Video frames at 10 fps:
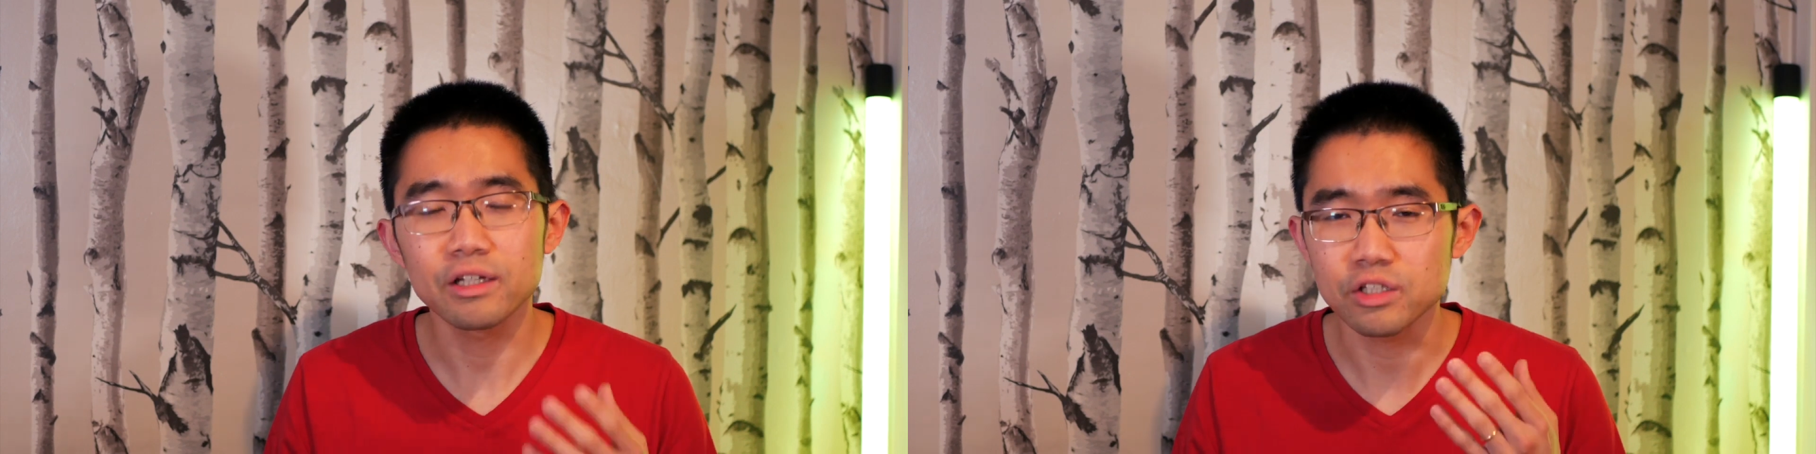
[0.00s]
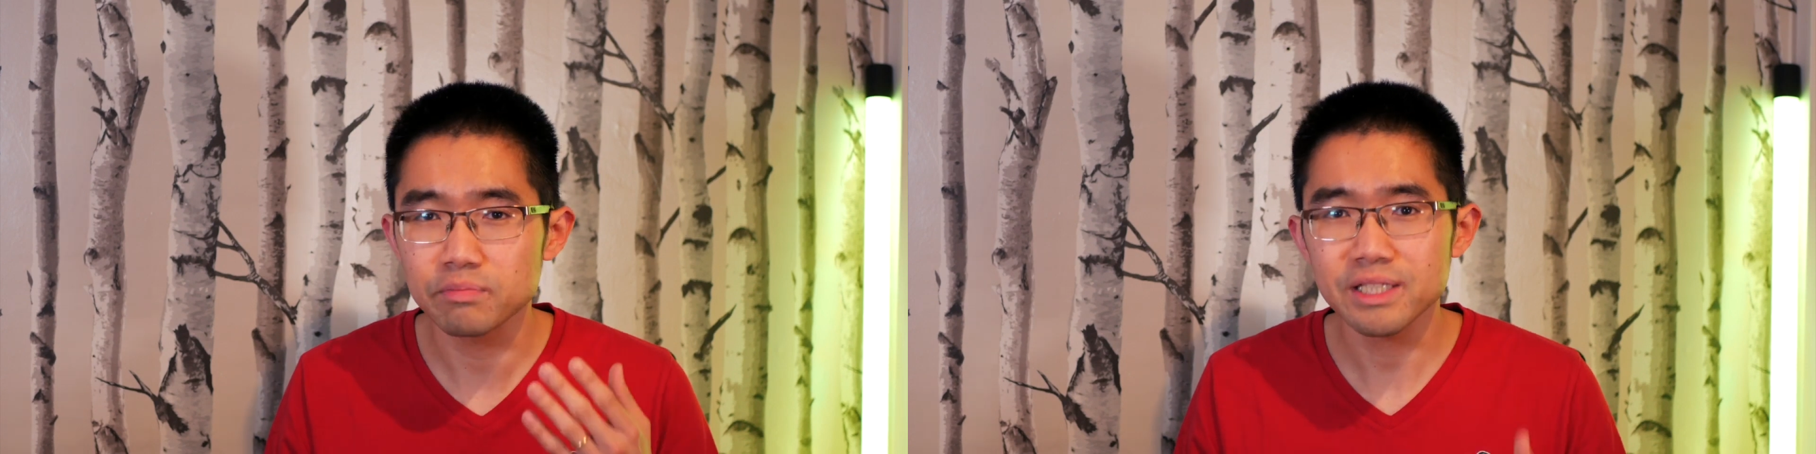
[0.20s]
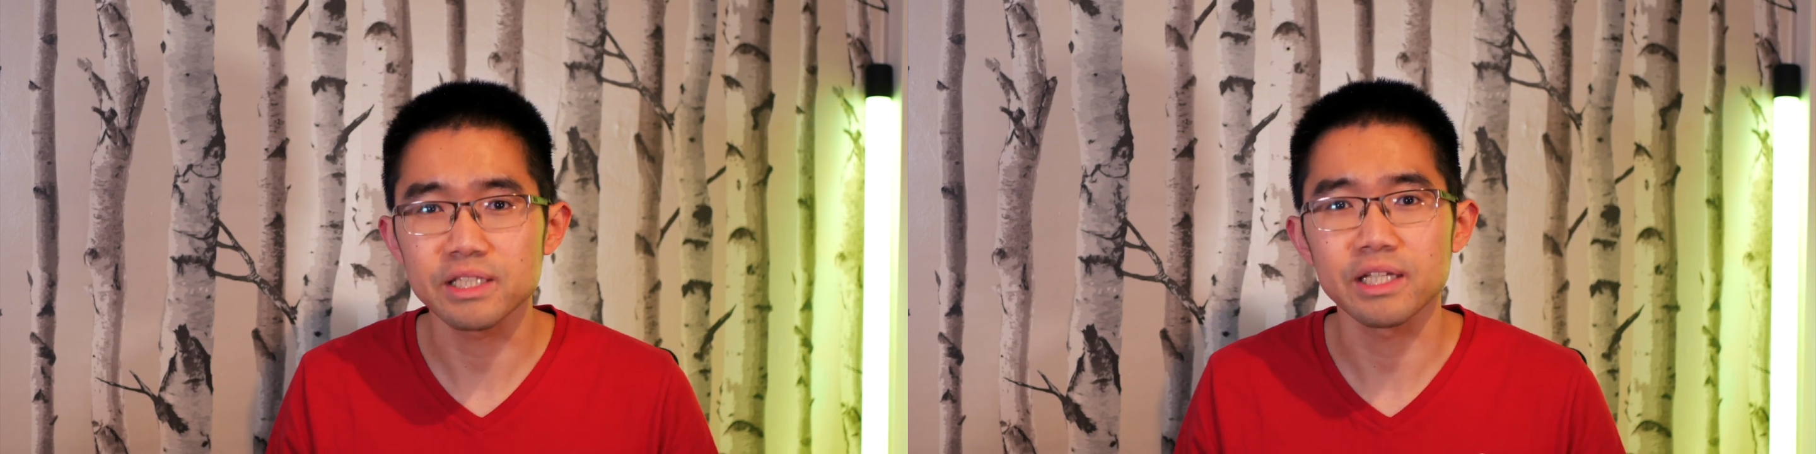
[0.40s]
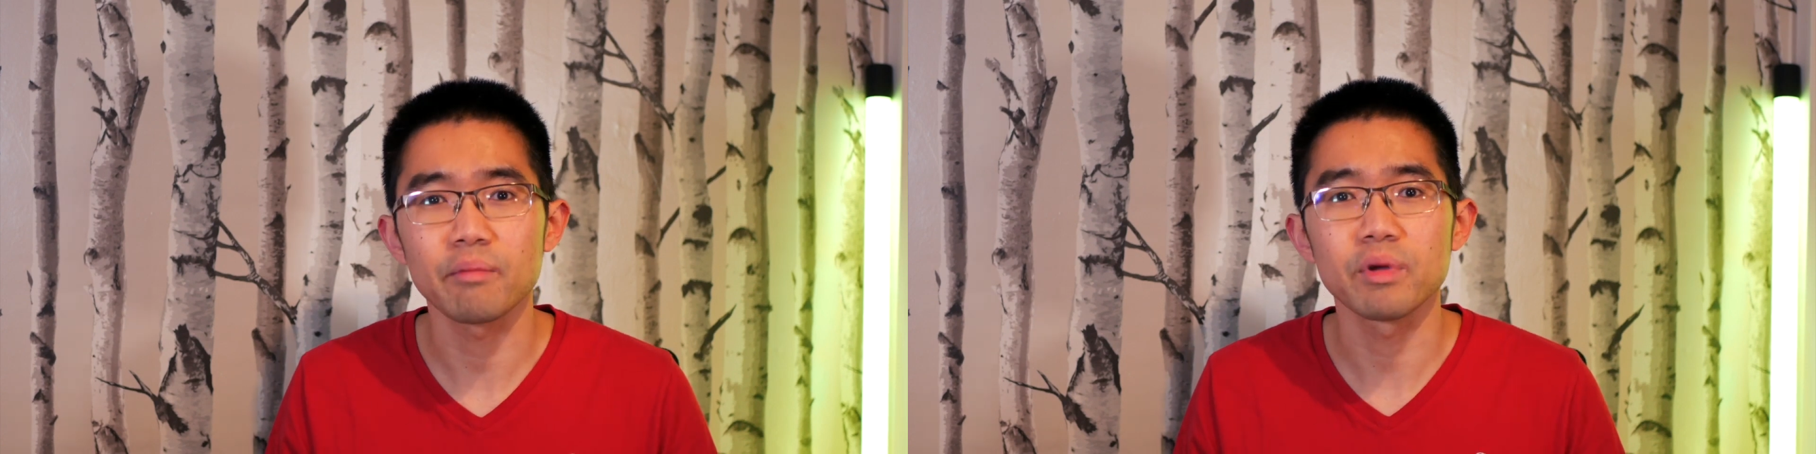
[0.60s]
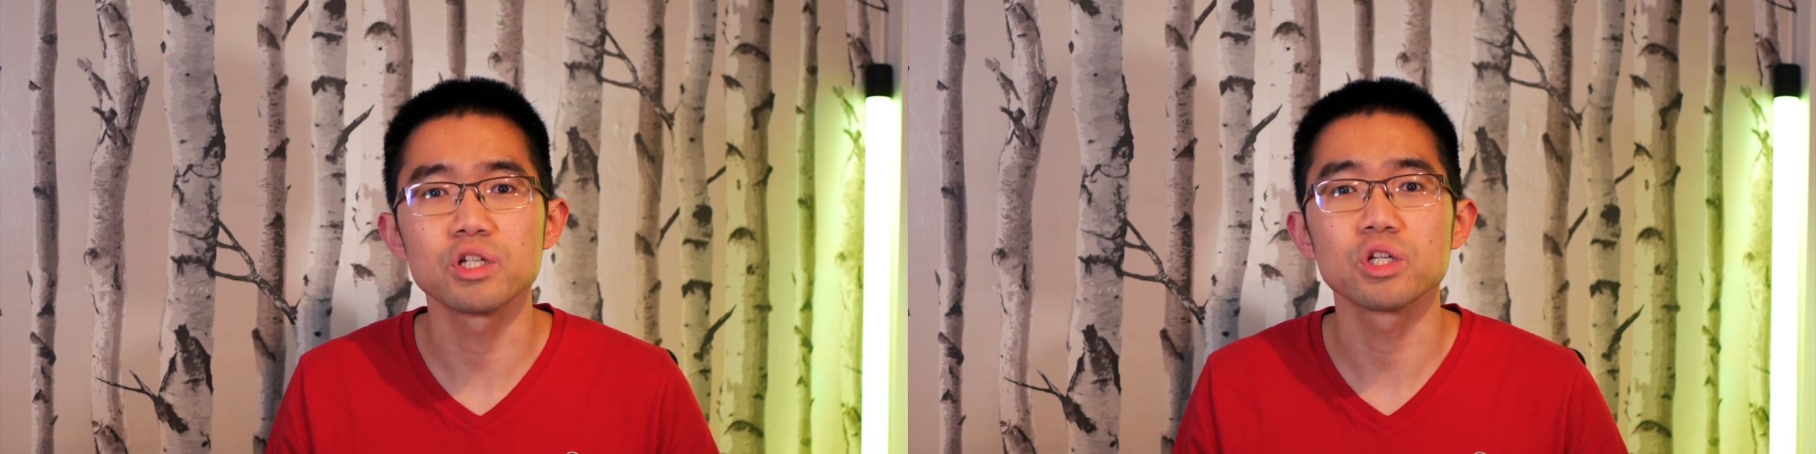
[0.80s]
cosmetic
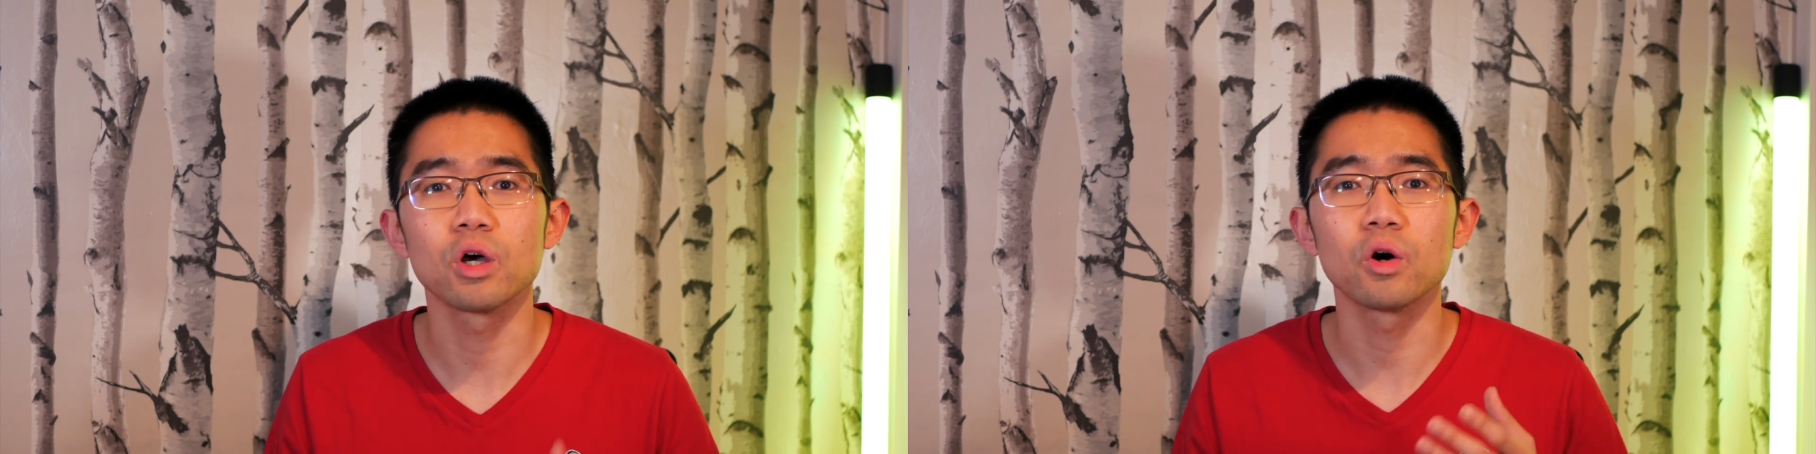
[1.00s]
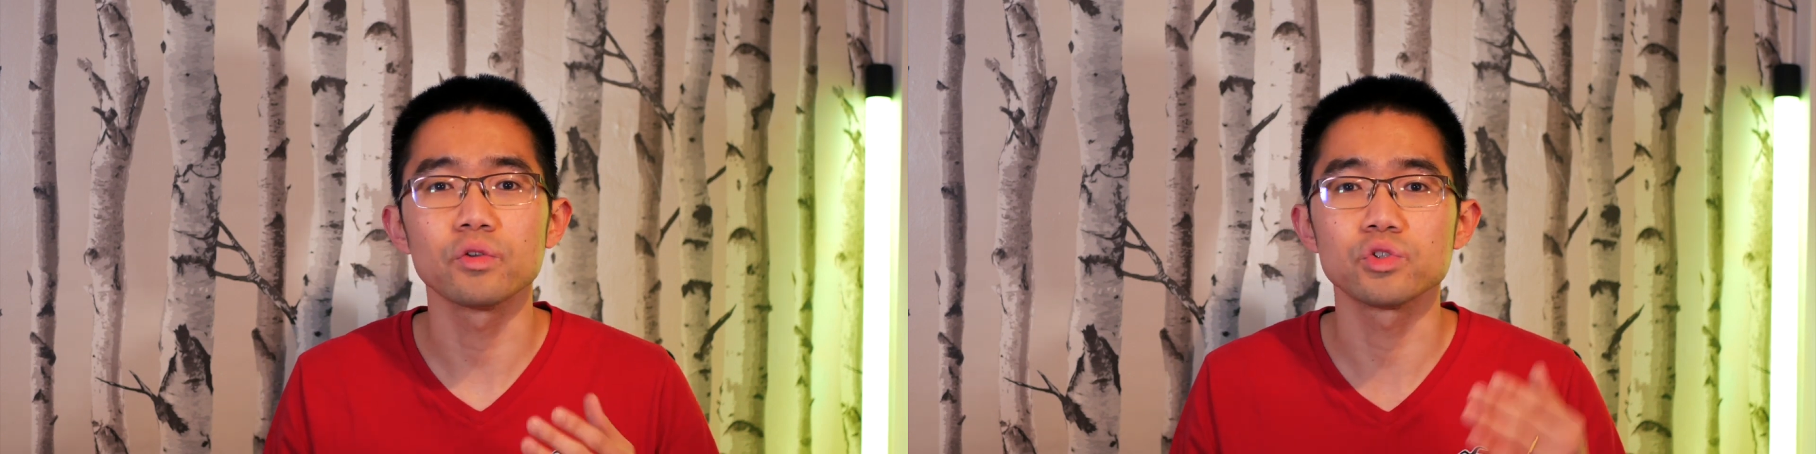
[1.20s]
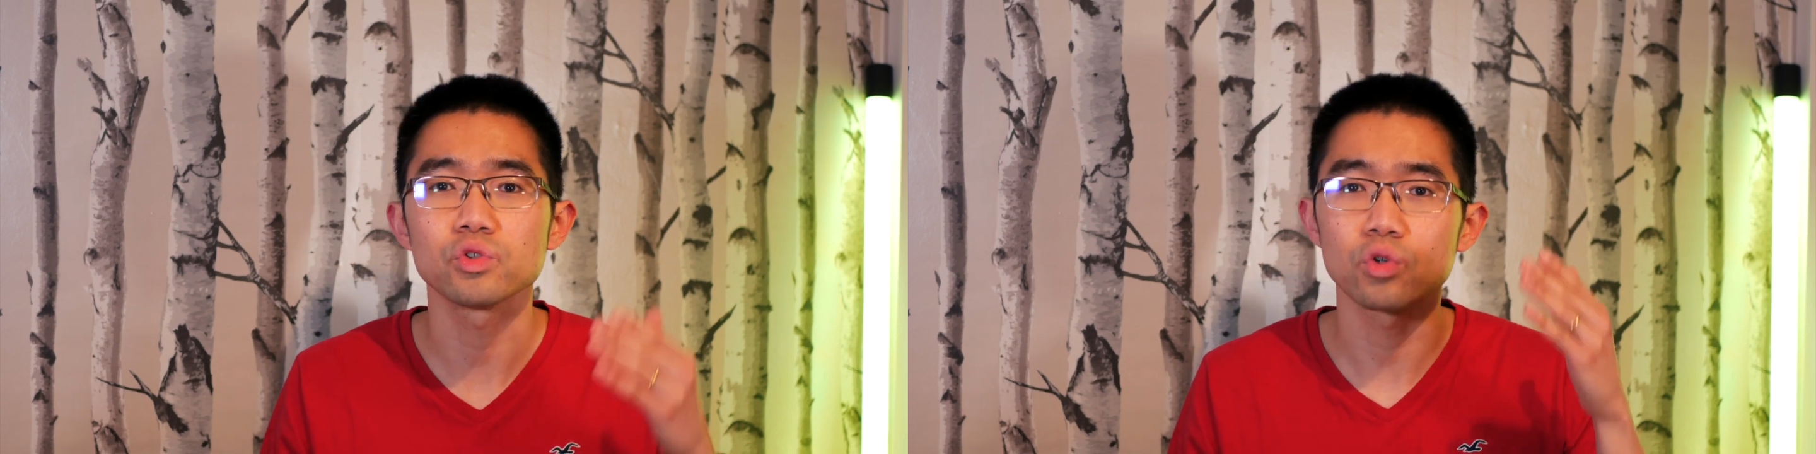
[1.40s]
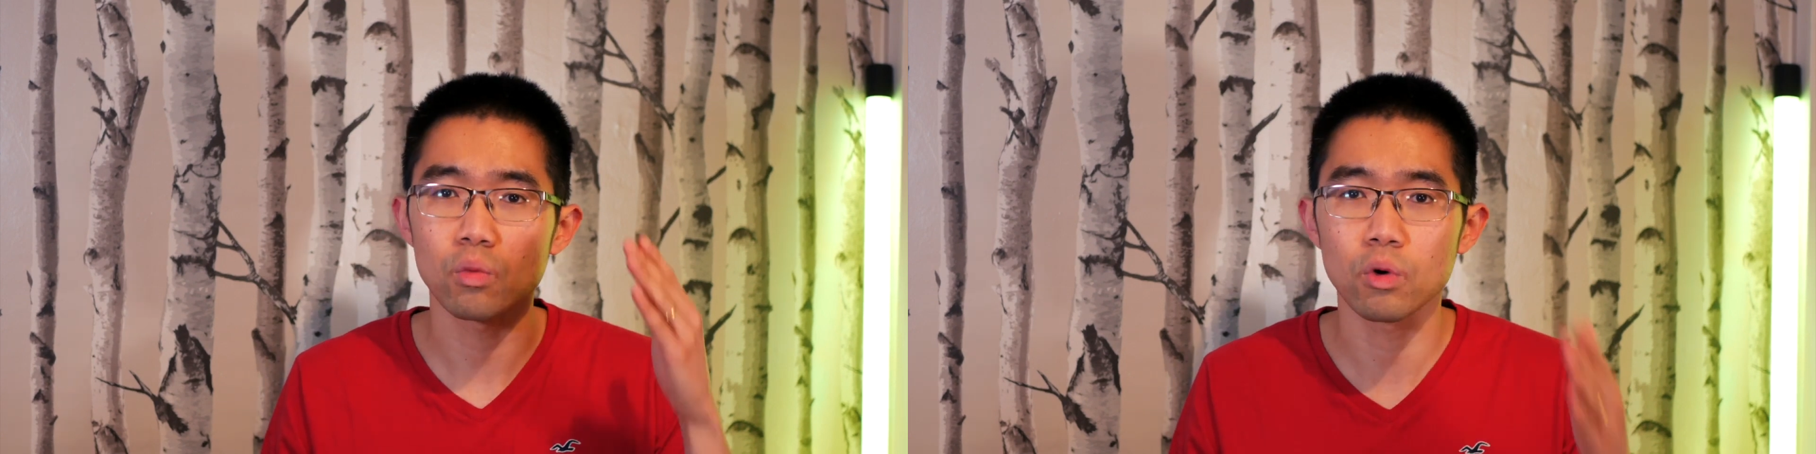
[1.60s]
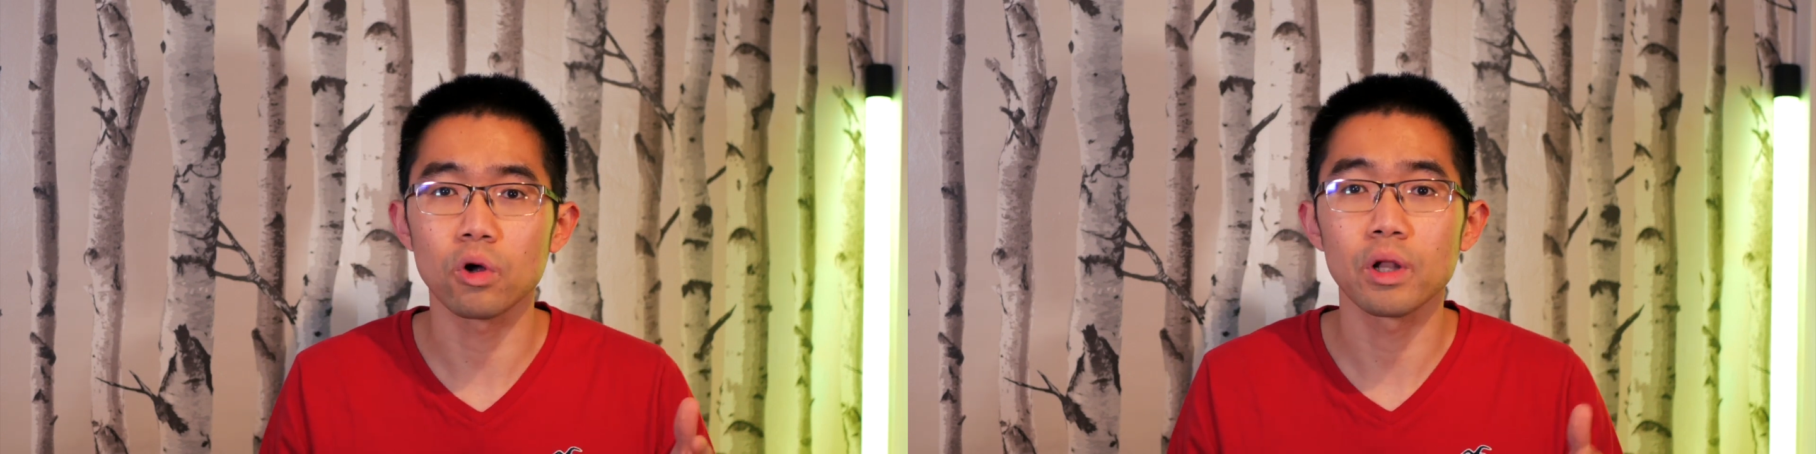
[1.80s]
damage onto your
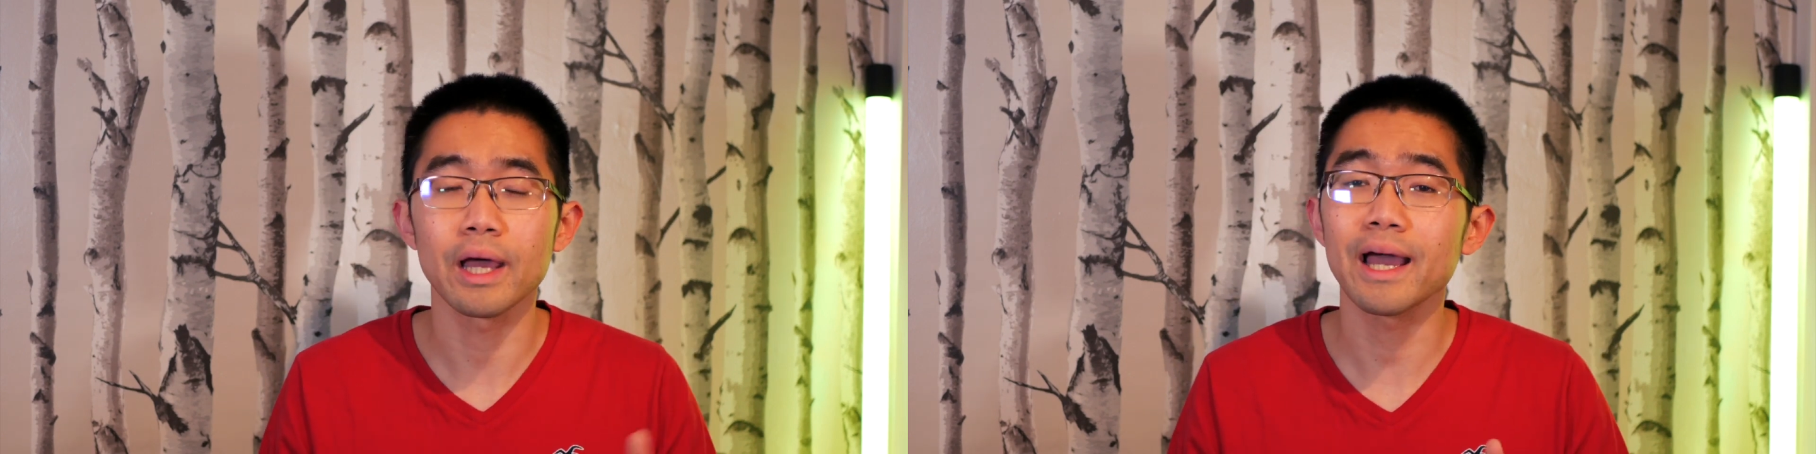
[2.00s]
wall,